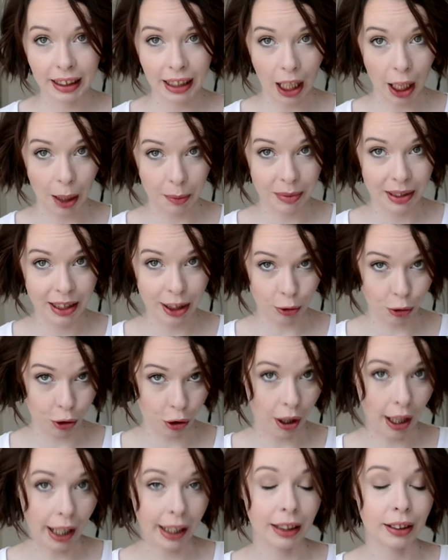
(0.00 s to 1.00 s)
I'm still
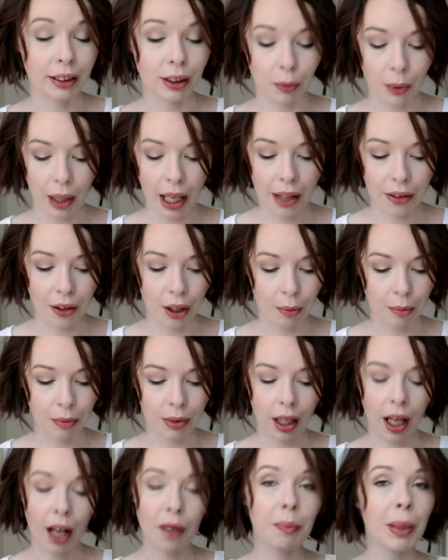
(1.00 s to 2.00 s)
trying to wear them.
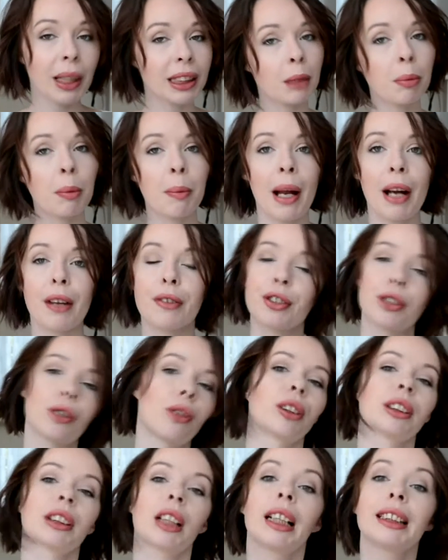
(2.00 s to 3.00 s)
I've picked up a pair of
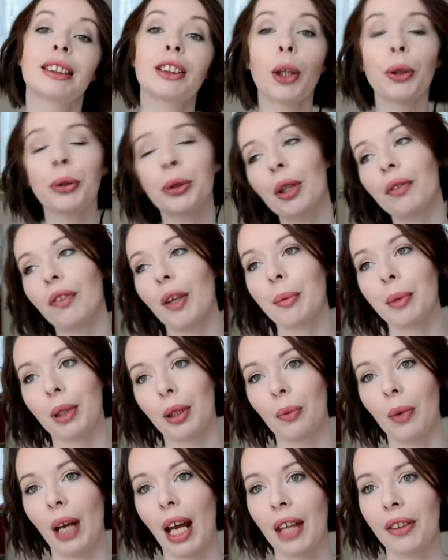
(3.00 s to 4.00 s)
shorts. I don't know if I'm going
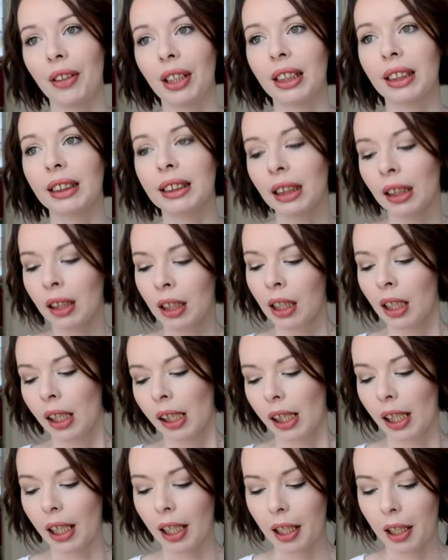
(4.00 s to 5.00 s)
to wear these.
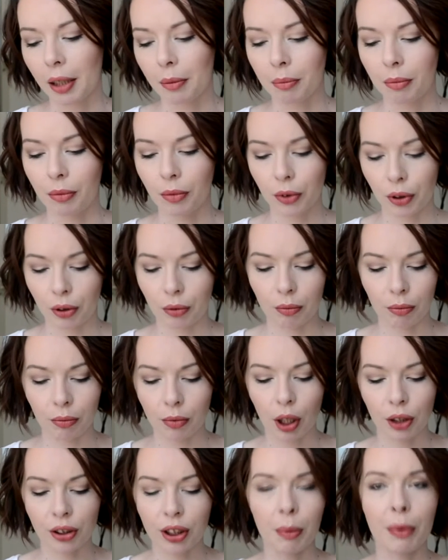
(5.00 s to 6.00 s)
Um,
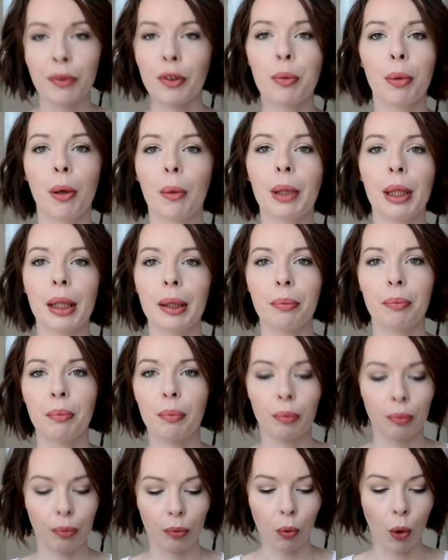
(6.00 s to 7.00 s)
some of you probably
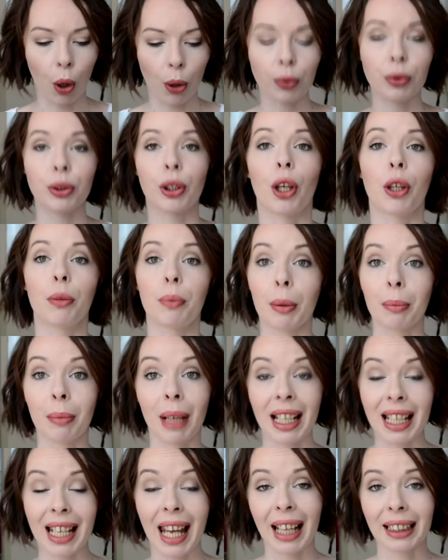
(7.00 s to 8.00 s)
won't know, but
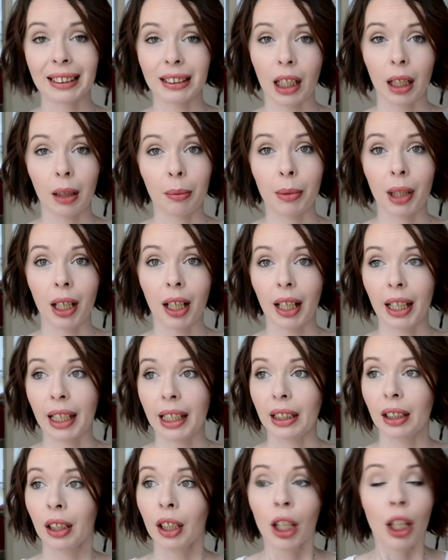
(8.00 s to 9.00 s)
my legs are
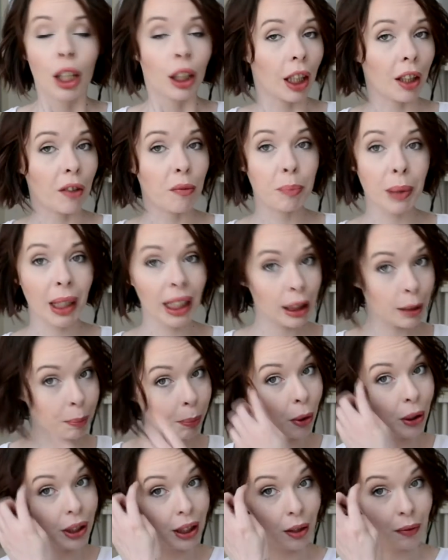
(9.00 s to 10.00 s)
my kind of biggest
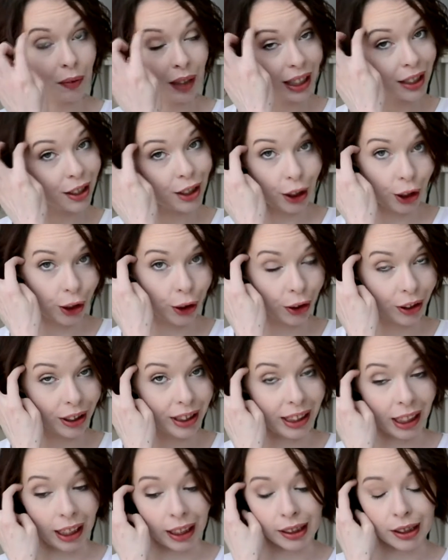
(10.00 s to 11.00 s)
point of
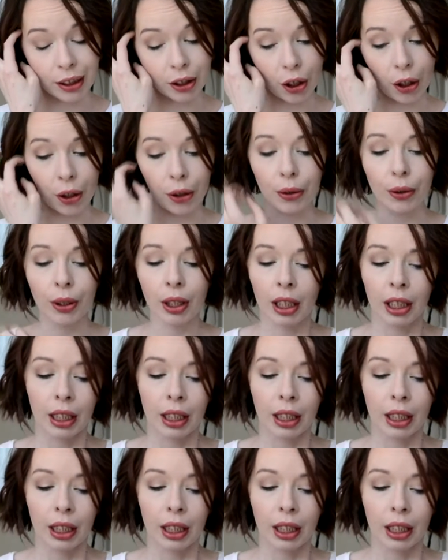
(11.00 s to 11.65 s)
insecurity. So